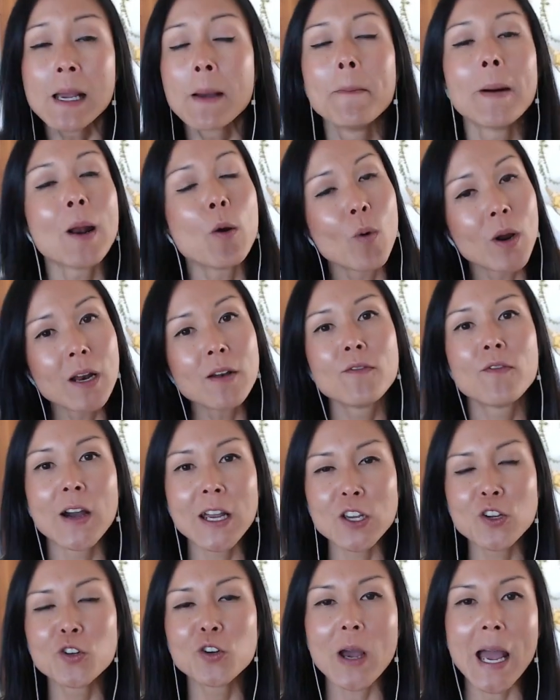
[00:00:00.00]
But I want to
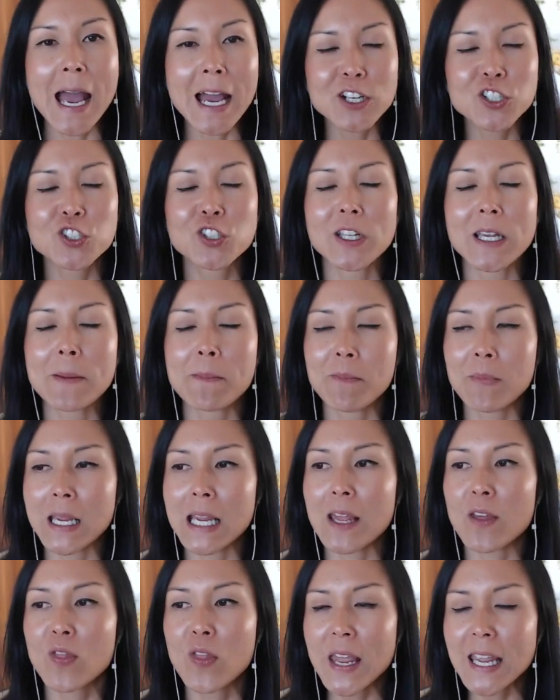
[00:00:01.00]
invite you to actually
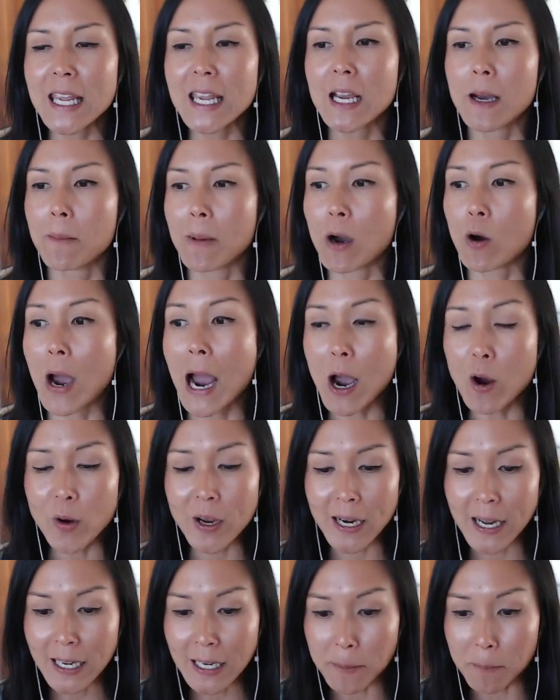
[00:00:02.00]
be thinking about how
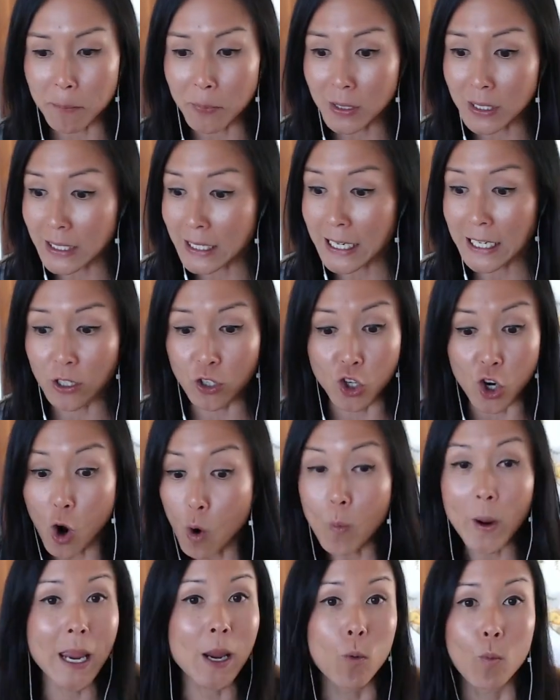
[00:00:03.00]
can I complete
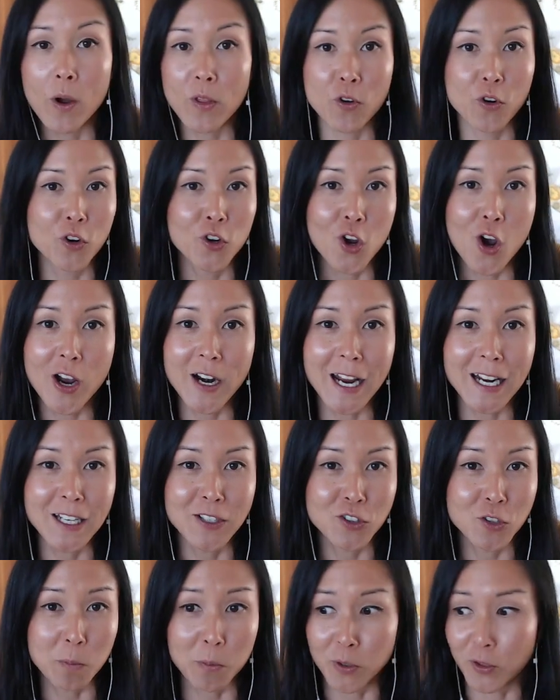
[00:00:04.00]
knowing whether or not I
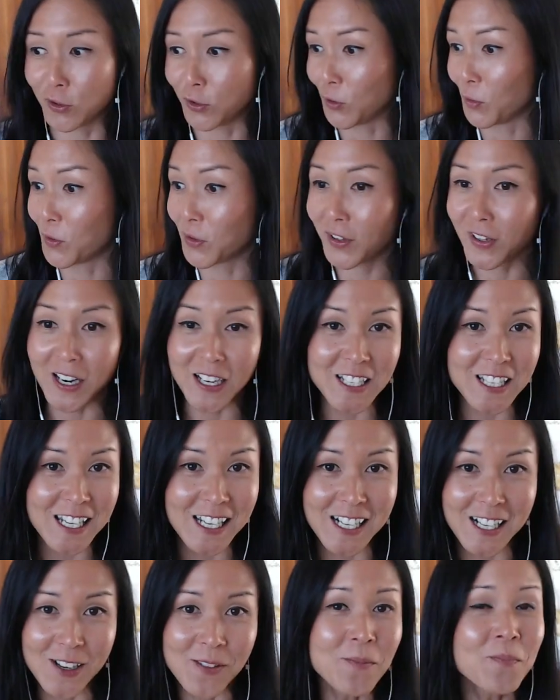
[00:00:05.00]
need to pursue this
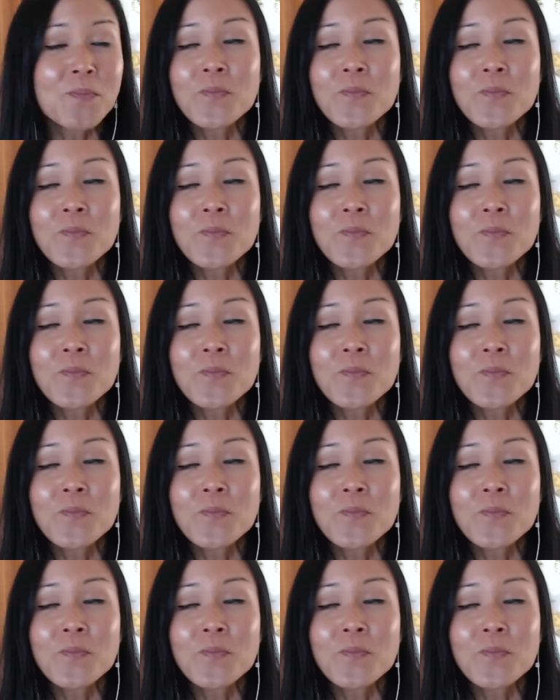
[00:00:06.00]
idea